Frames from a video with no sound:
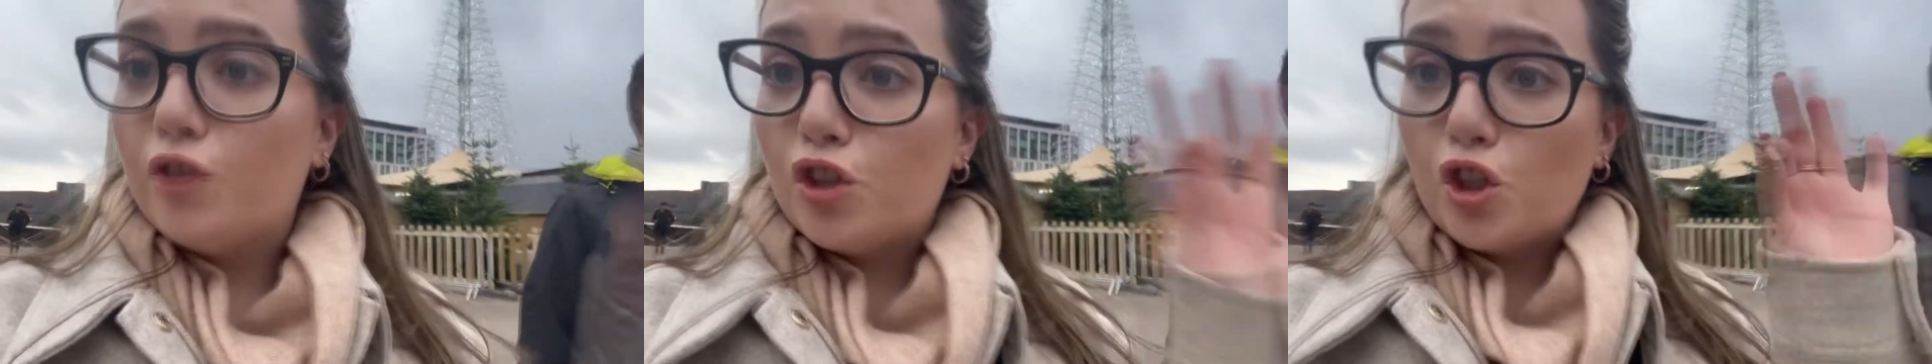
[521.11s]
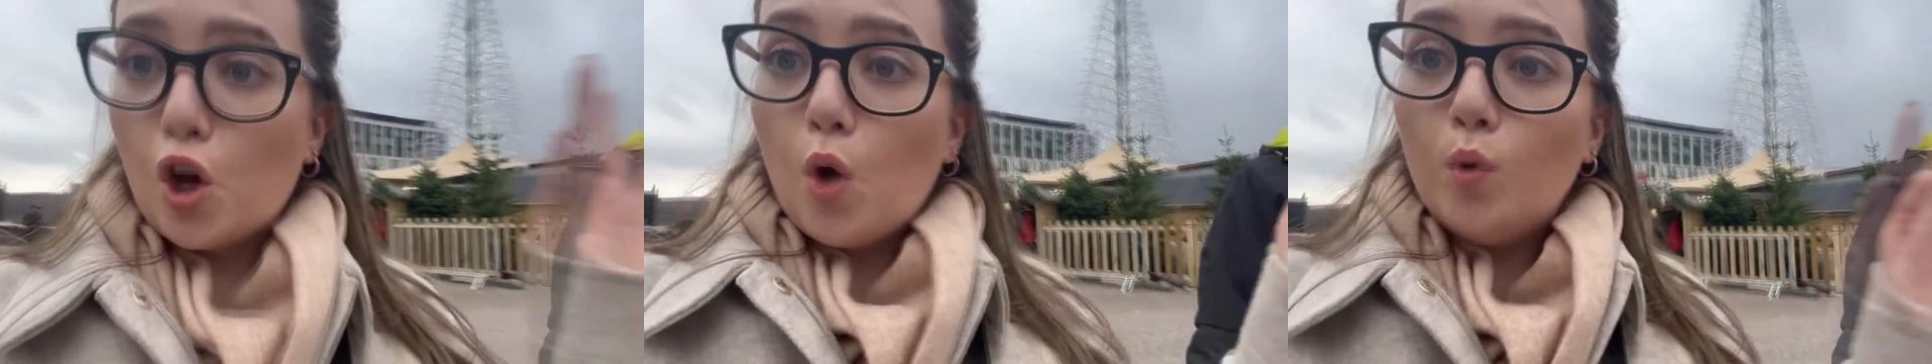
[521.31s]

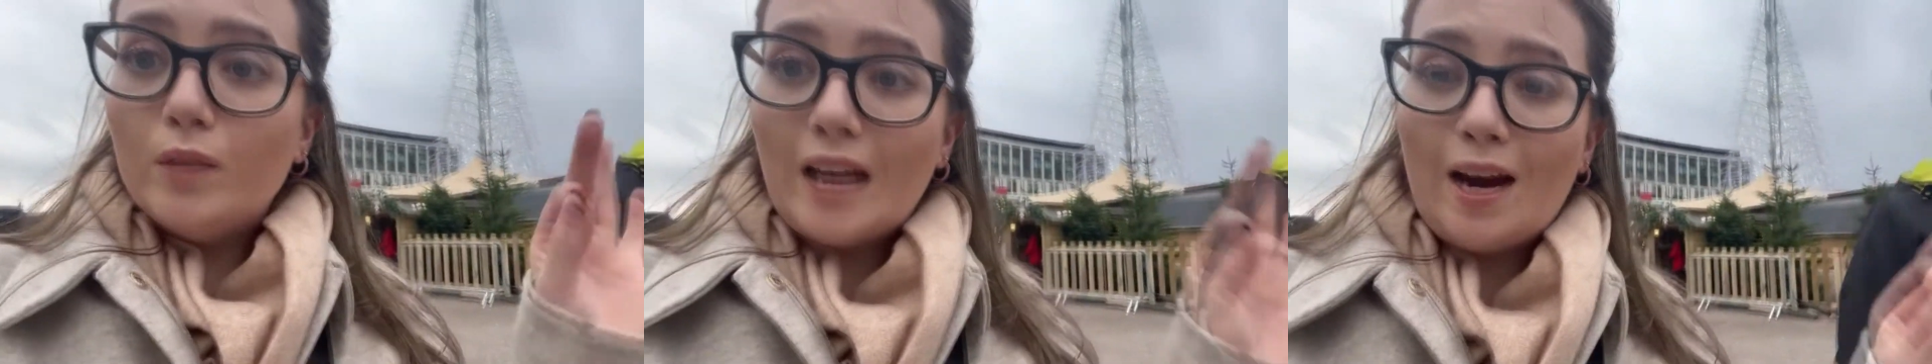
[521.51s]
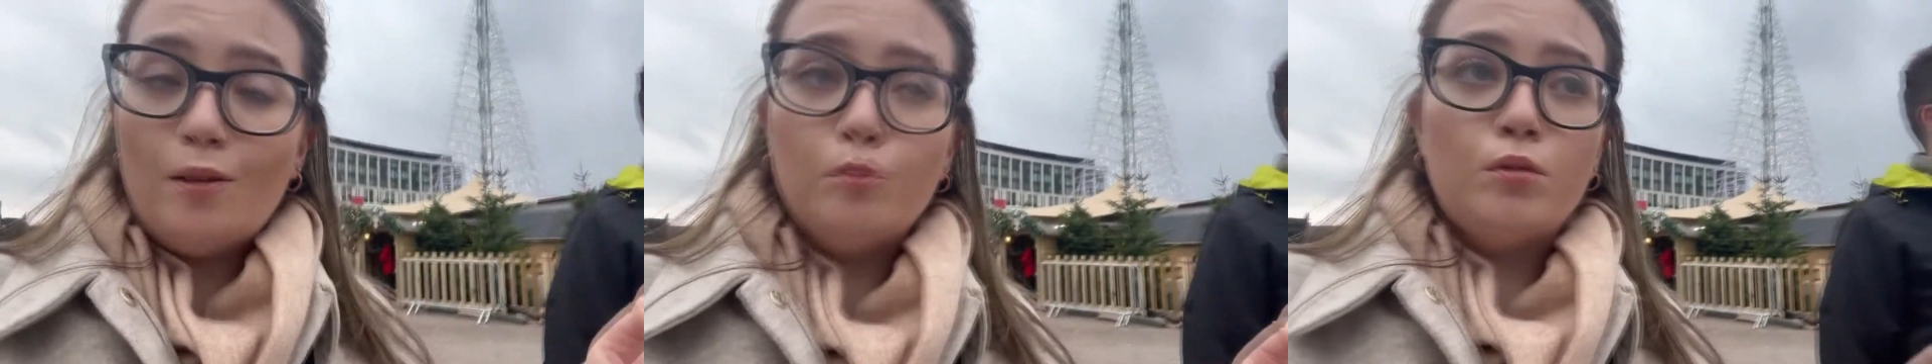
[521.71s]
Sold
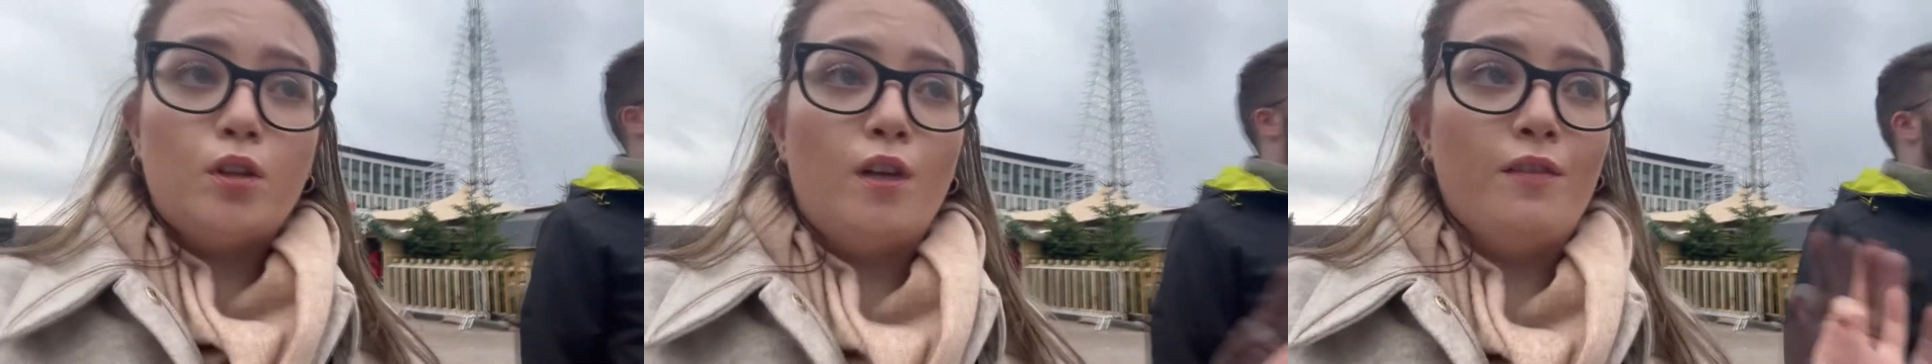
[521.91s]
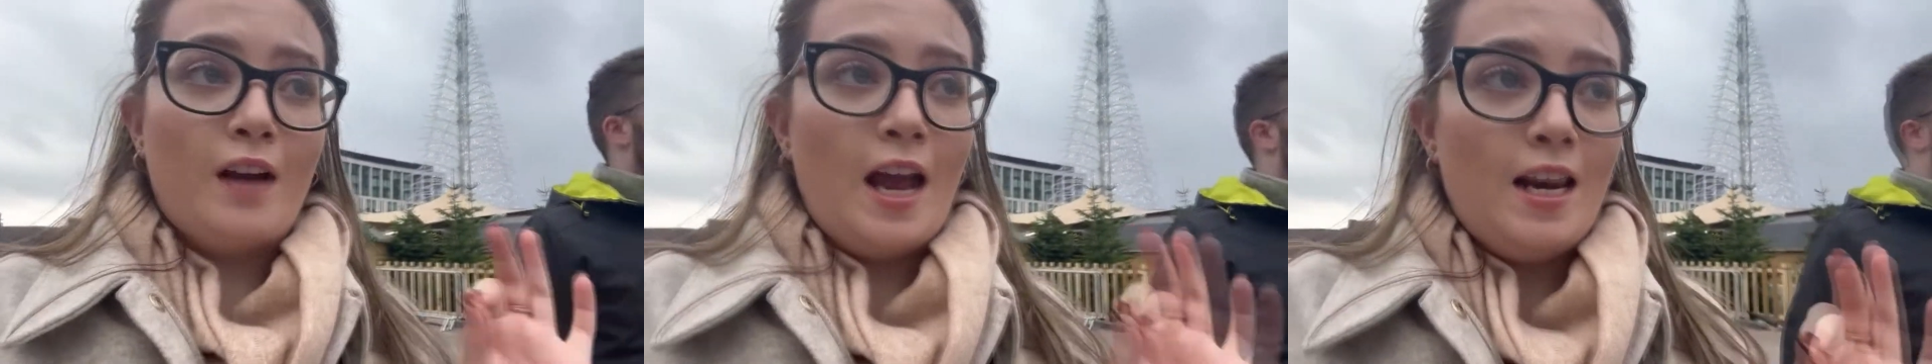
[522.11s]
out
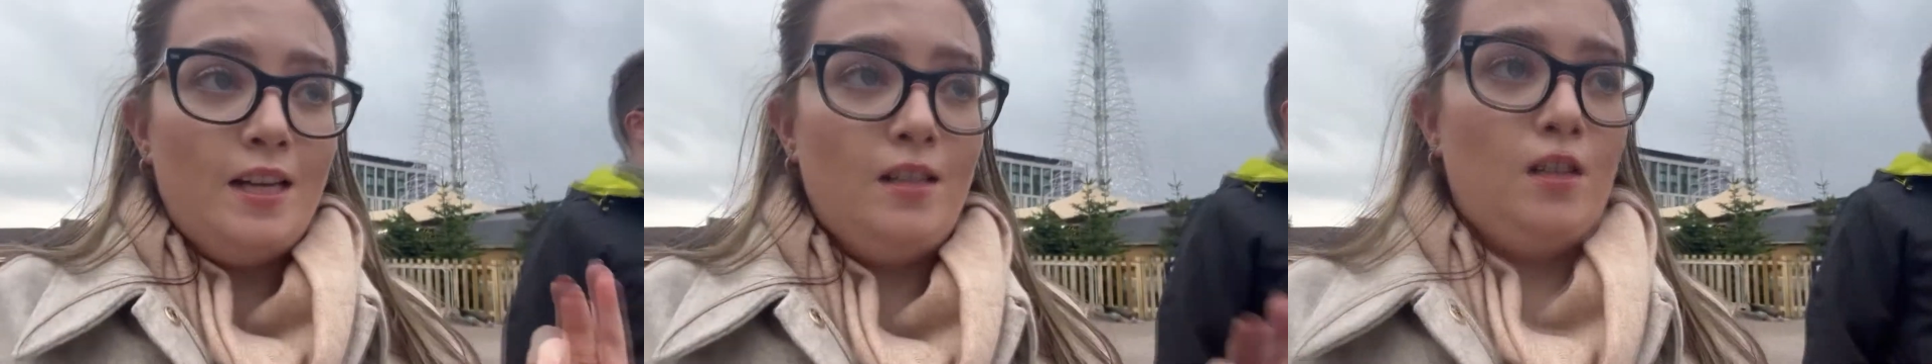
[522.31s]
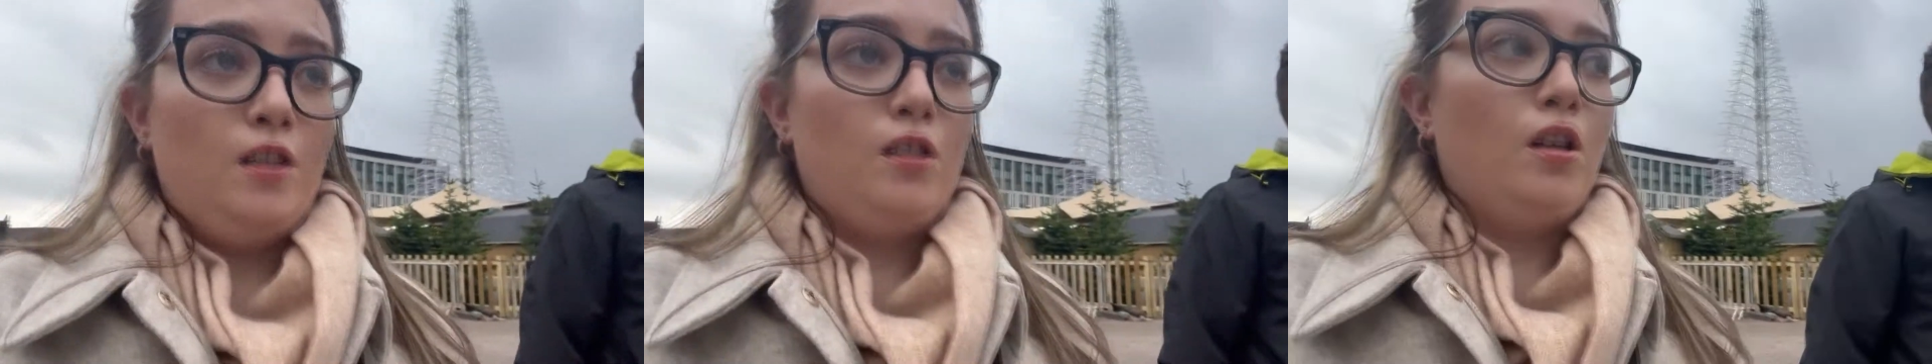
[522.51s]
of
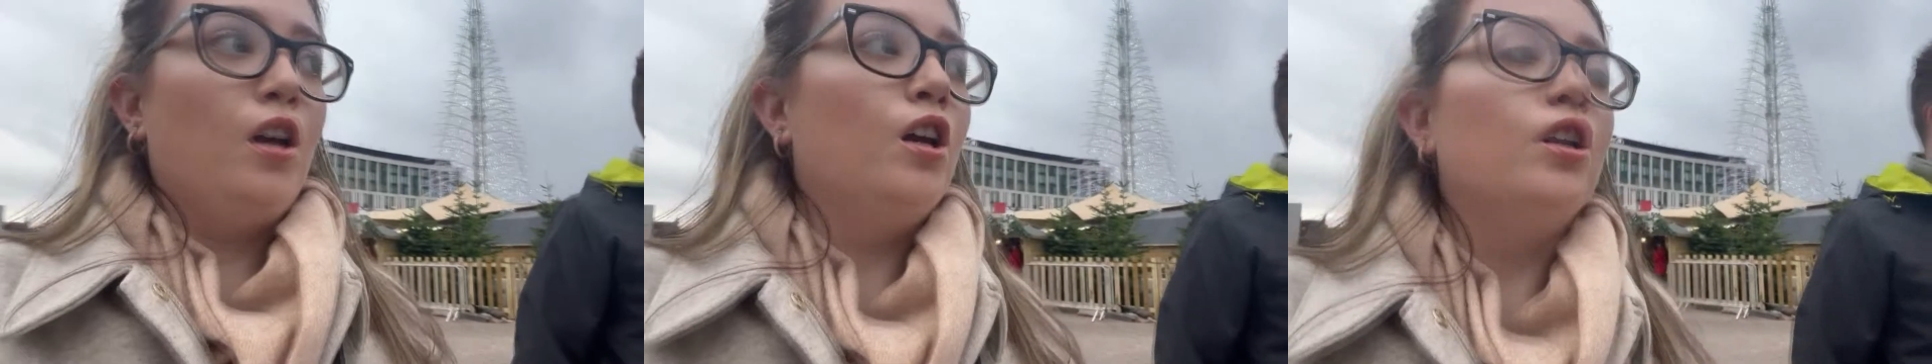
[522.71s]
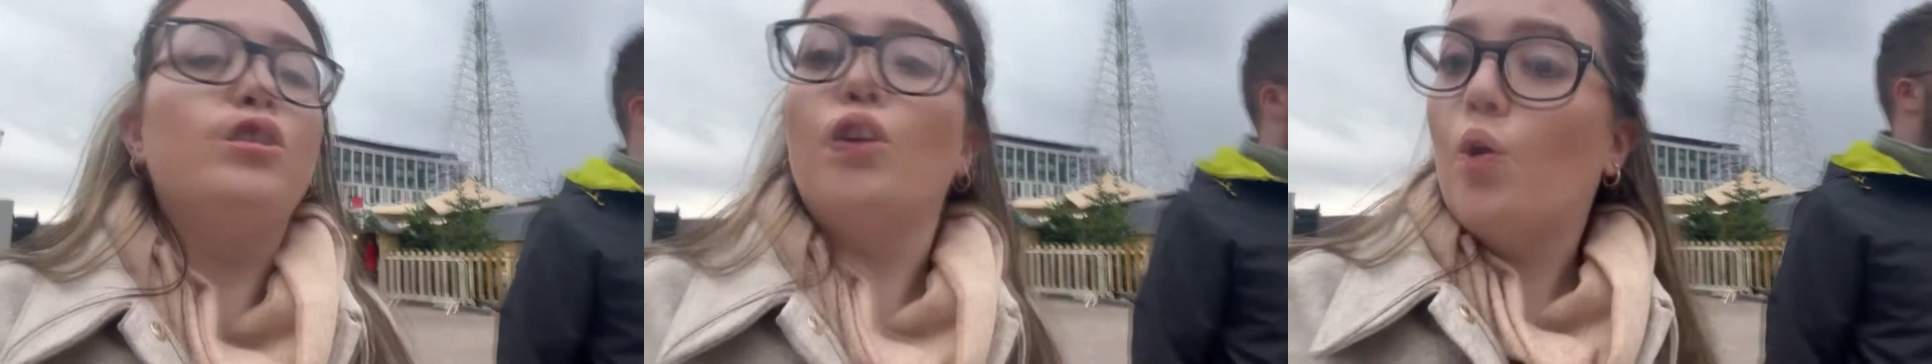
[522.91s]
calendars.
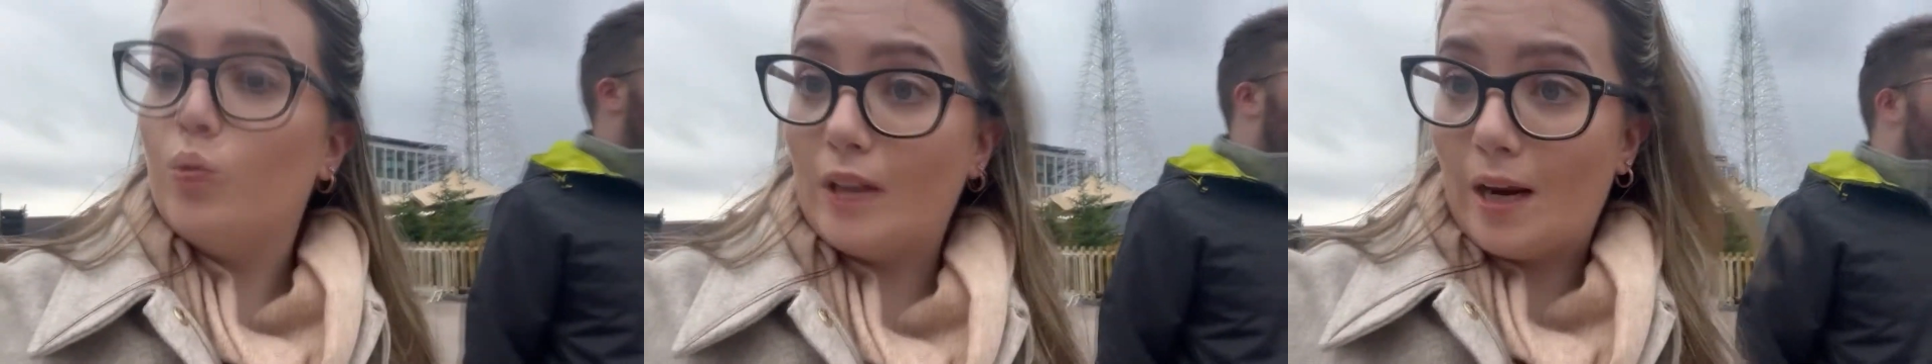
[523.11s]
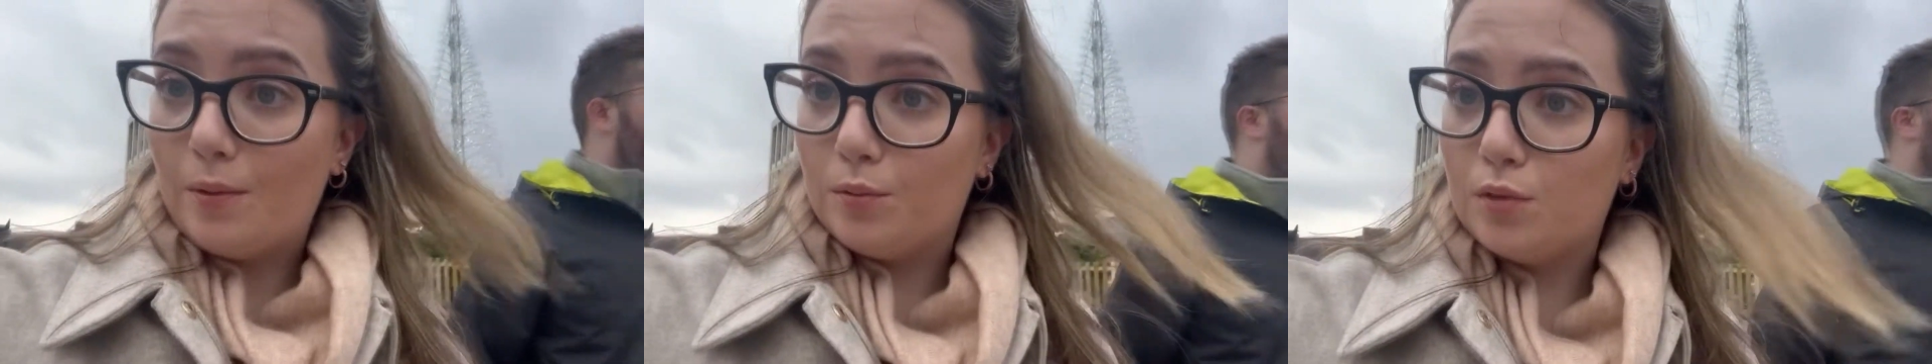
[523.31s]
Sold
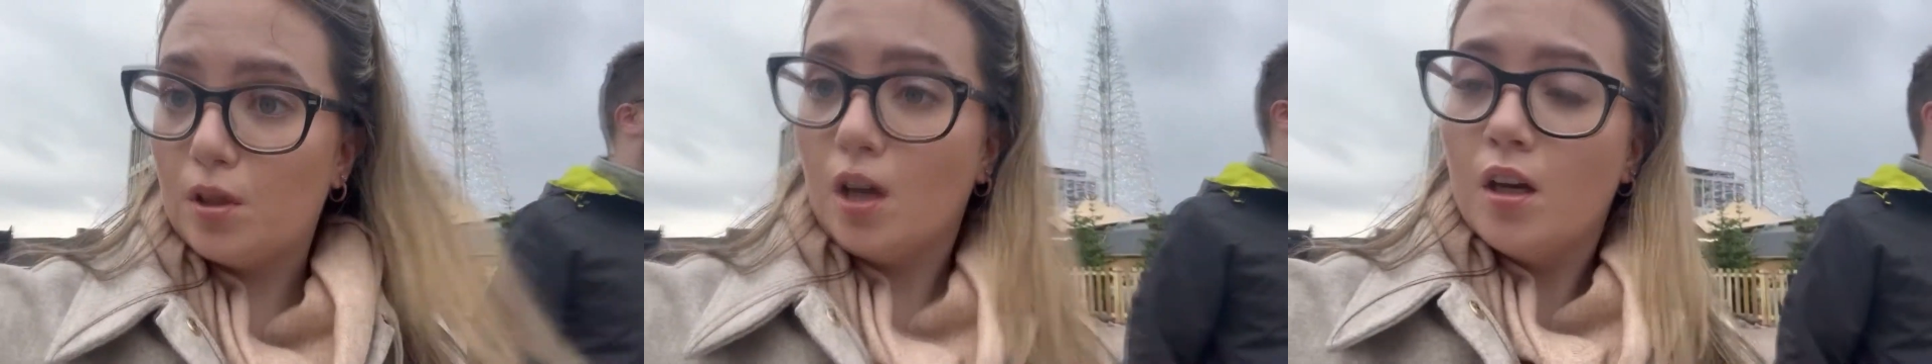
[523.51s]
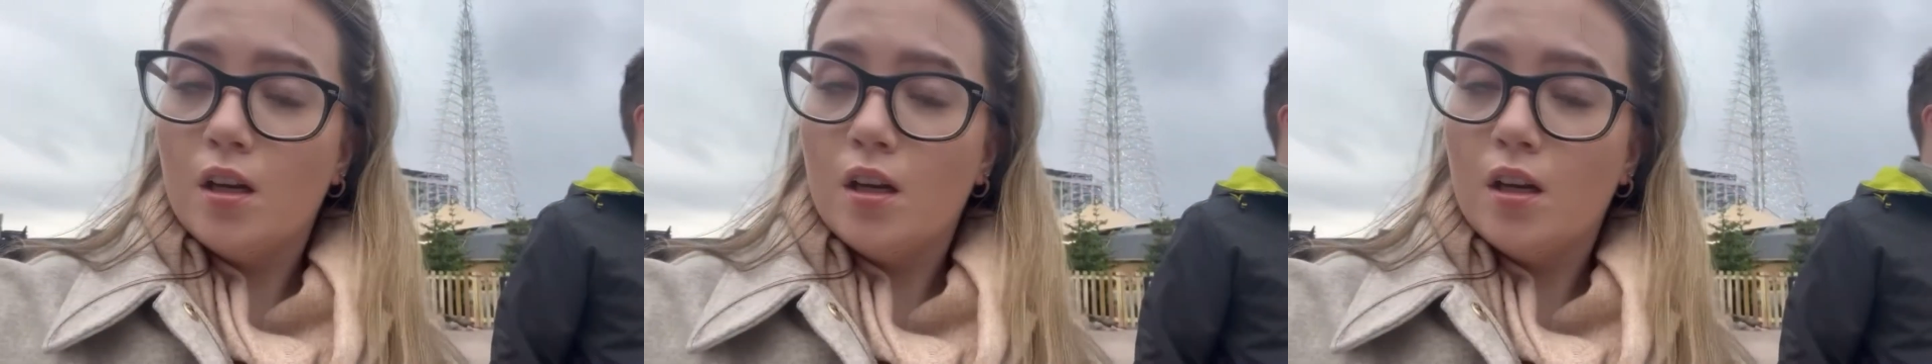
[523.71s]
out.